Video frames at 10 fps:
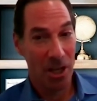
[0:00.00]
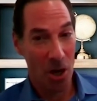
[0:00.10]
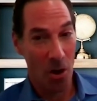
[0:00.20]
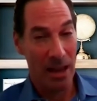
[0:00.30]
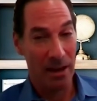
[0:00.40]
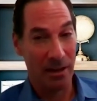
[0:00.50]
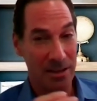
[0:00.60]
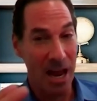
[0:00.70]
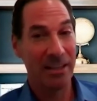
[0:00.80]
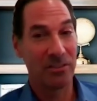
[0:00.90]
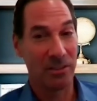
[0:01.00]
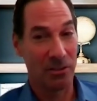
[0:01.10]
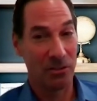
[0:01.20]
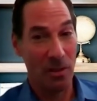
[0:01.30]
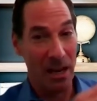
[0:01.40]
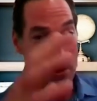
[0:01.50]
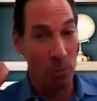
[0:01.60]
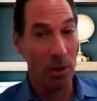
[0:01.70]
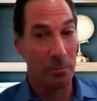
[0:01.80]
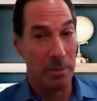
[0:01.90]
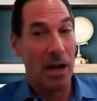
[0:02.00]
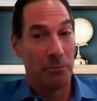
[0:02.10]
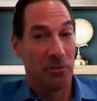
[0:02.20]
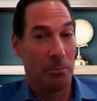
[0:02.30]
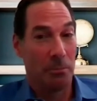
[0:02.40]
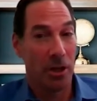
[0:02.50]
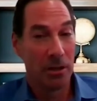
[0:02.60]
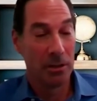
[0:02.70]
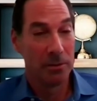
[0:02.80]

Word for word: you know, and ignites it so that it really becomes something.